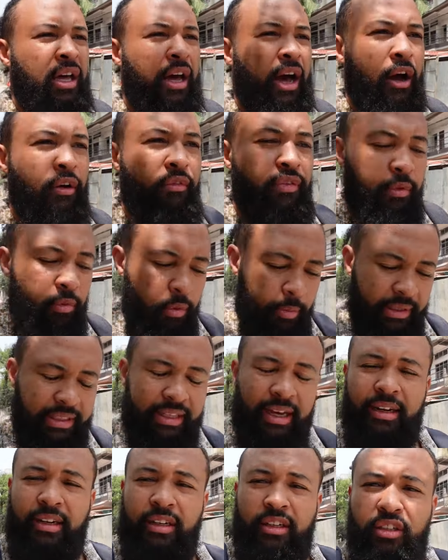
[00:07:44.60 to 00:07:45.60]
Hopefully we'll be
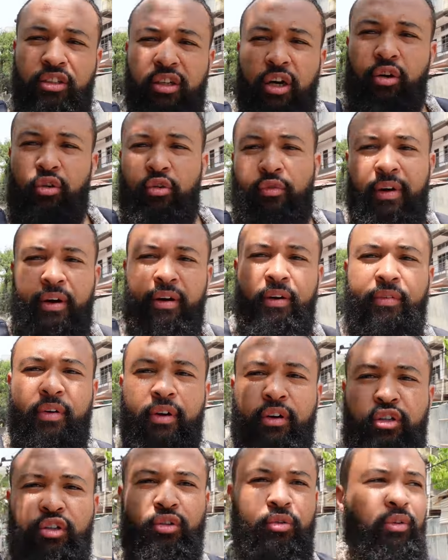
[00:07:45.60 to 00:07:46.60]
down in the jungle very,
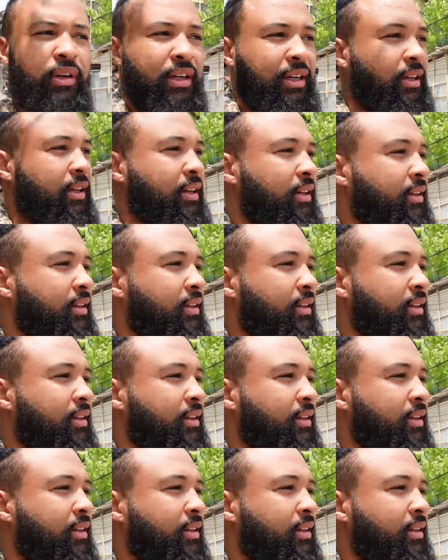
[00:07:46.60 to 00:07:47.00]
very shortly.